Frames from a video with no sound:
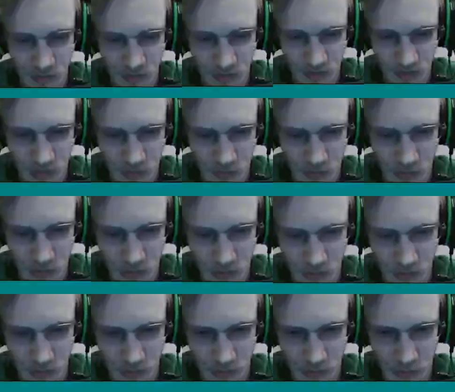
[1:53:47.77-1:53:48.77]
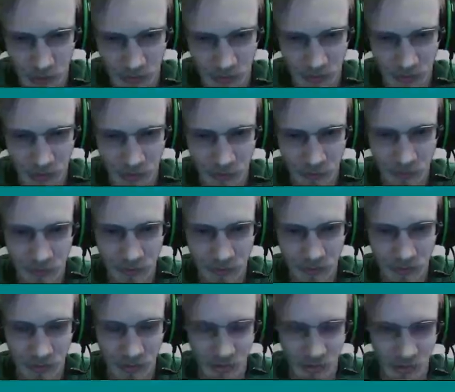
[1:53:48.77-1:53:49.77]
leave a lot of those myself.
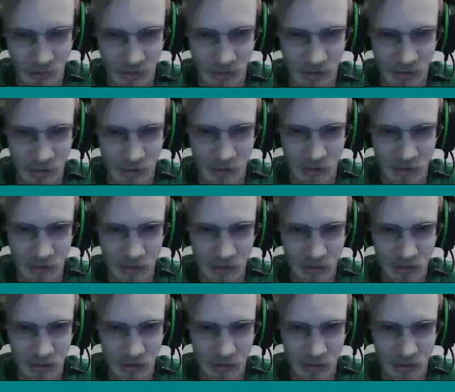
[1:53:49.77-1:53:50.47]
So I was like, oh,